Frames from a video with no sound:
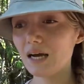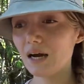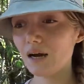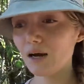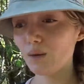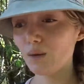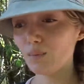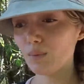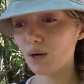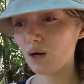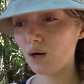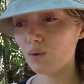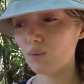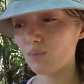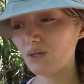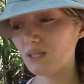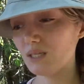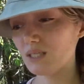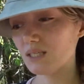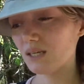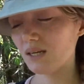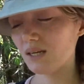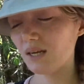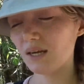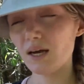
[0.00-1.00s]
I'll be
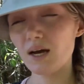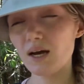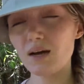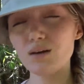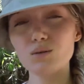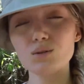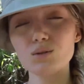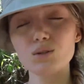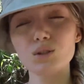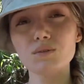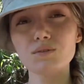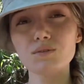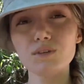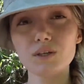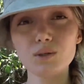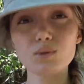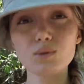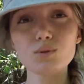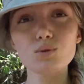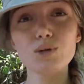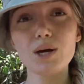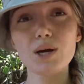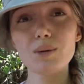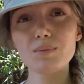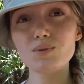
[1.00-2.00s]
setting out funnel
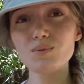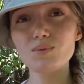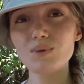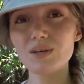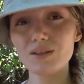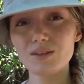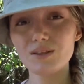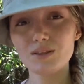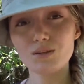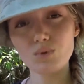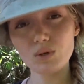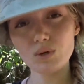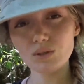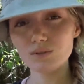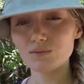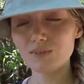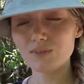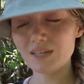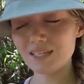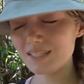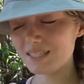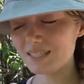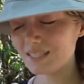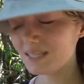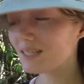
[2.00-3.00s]
traps with drift
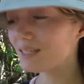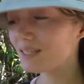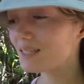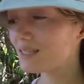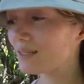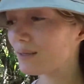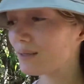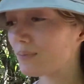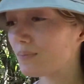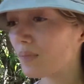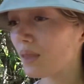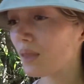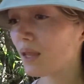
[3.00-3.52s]
fences.